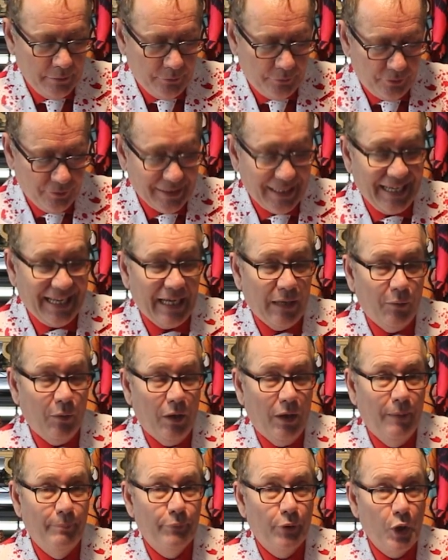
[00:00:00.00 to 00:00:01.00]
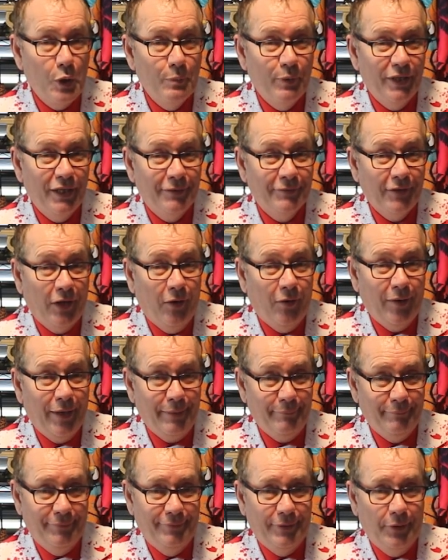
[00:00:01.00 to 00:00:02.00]
Just allow appropriate
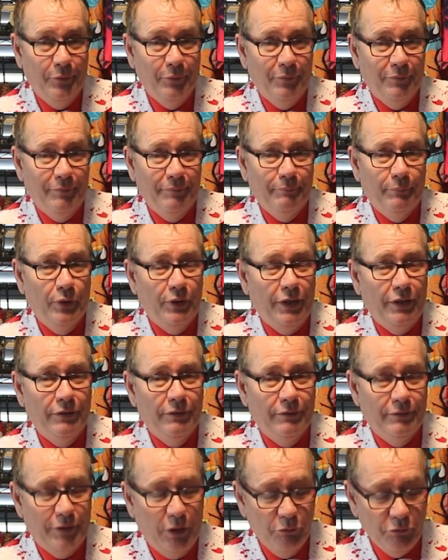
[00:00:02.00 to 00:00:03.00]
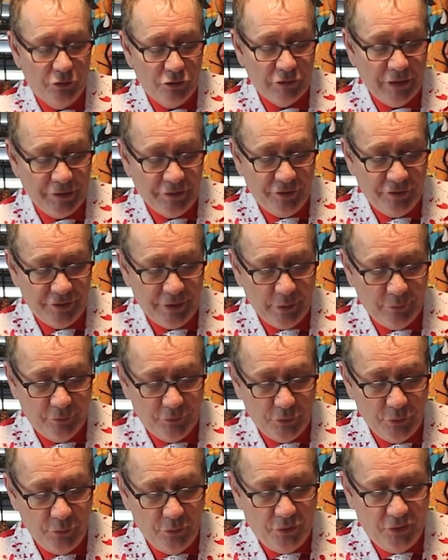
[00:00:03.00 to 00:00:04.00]
time. Don't put it. Don't stretch yourself
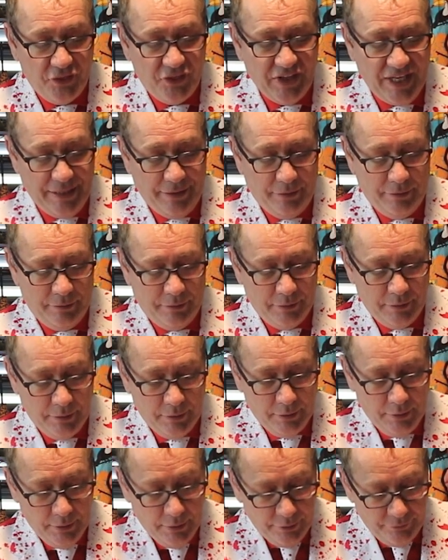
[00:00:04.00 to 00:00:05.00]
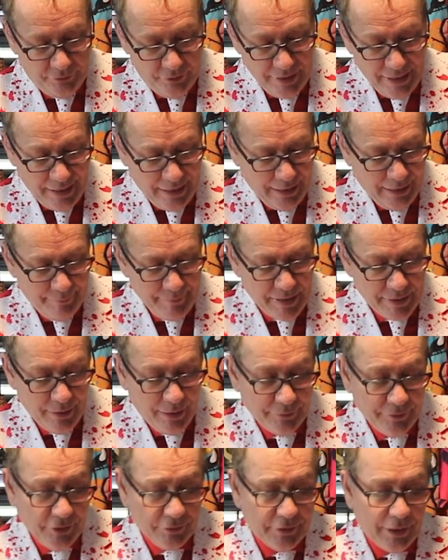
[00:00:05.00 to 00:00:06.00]
too thin. So yeah, I mean,
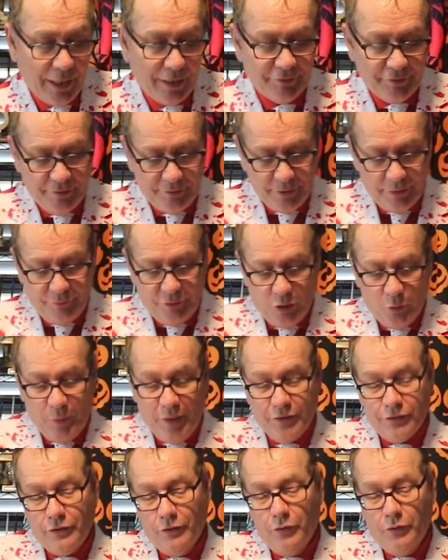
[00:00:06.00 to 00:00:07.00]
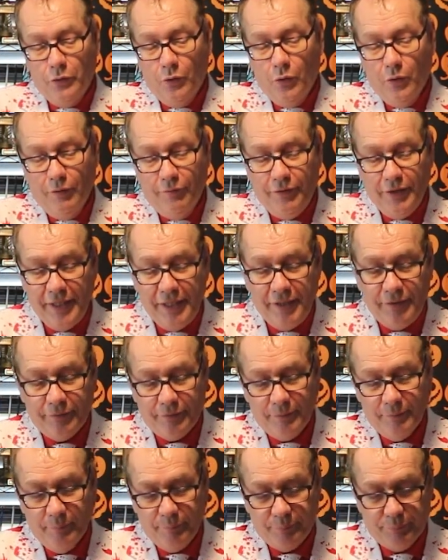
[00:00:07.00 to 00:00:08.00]
just ask yourself the question on all of
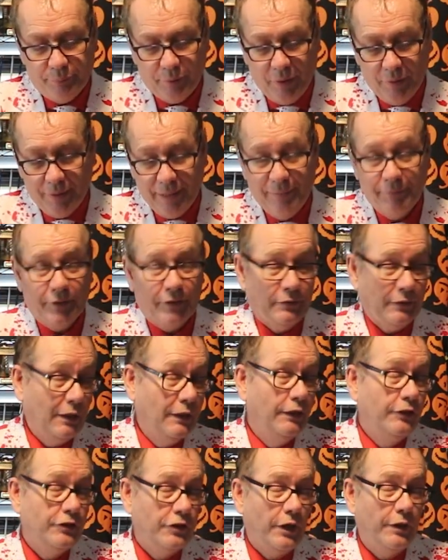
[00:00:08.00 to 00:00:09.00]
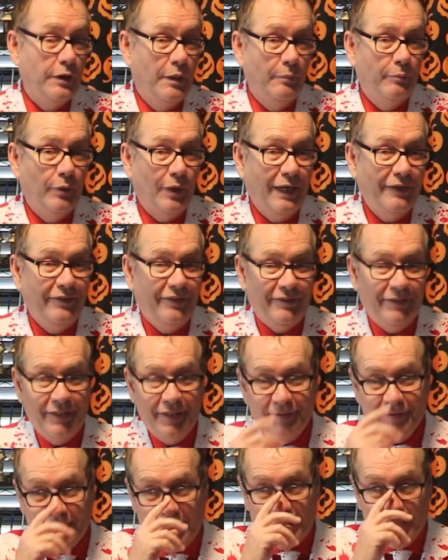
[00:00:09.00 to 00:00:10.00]
these programs because I'm going to show you the prices in
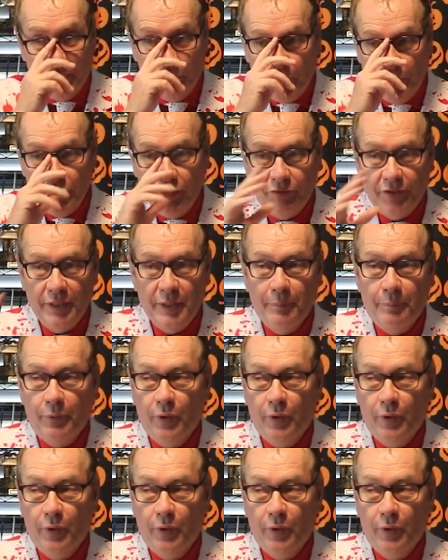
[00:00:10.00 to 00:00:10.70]
a second. When you see the